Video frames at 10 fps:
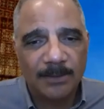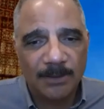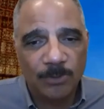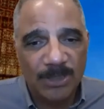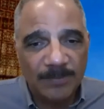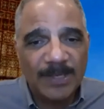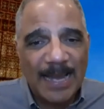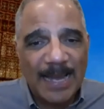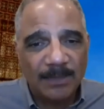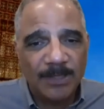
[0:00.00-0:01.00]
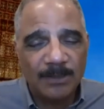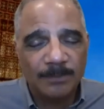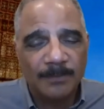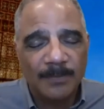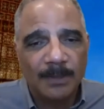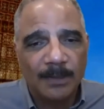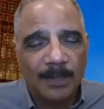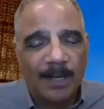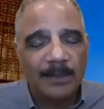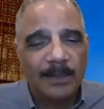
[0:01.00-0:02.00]
So civic activism,
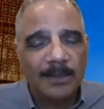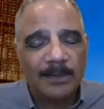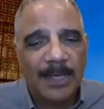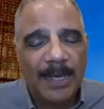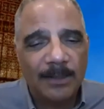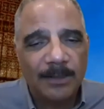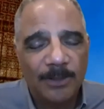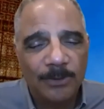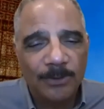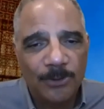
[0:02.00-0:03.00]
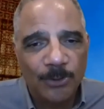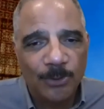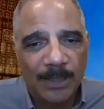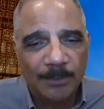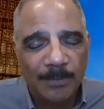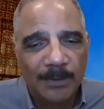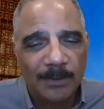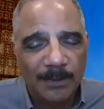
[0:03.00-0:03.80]
I think, is the antidote to um,